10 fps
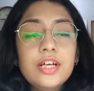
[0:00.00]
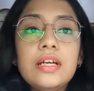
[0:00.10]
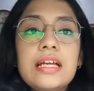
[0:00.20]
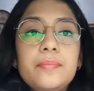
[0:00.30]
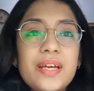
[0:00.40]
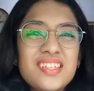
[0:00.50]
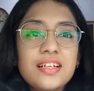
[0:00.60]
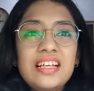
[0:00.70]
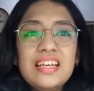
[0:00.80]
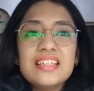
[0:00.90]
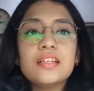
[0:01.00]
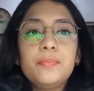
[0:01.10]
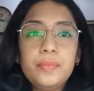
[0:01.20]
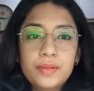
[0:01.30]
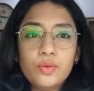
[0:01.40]
It basically is a
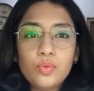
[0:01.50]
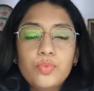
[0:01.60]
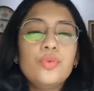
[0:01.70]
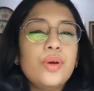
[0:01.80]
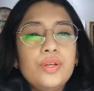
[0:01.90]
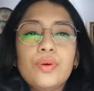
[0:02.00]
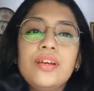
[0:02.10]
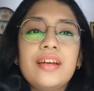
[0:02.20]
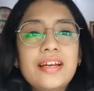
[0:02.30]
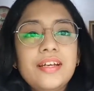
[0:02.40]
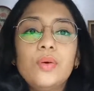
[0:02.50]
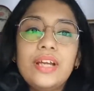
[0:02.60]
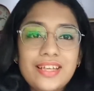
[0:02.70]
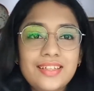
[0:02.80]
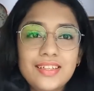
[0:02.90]
notebook where you can write down
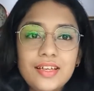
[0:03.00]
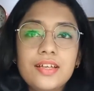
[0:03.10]
anything.